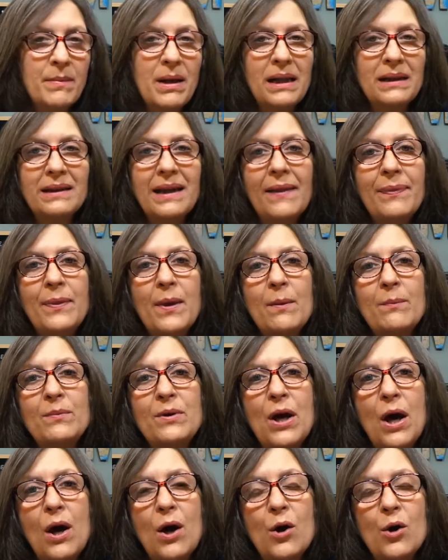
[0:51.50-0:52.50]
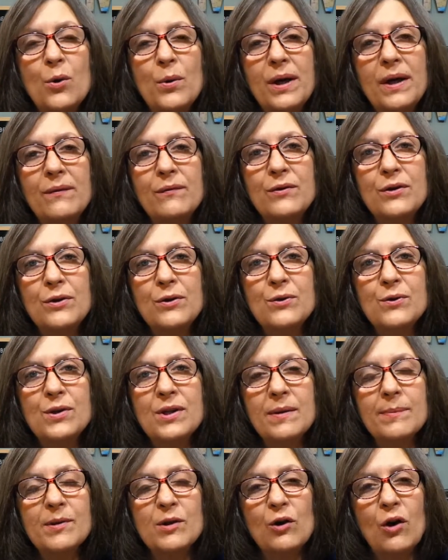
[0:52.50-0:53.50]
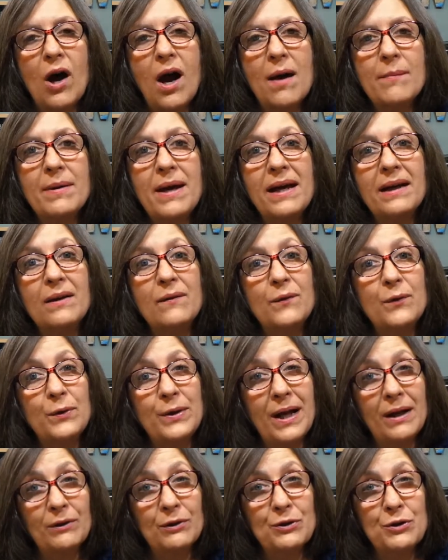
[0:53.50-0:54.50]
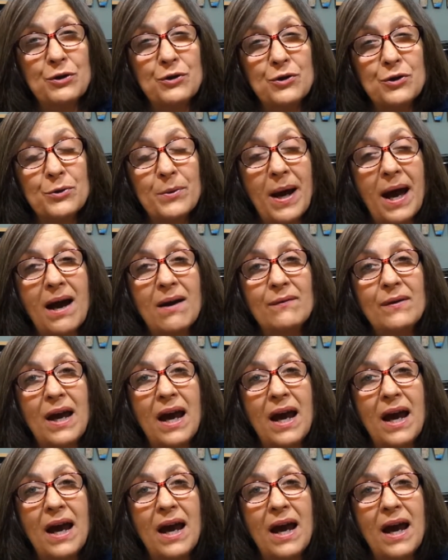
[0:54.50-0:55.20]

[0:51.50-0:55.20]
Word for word: Let them know if you subscribe any food allergies you have,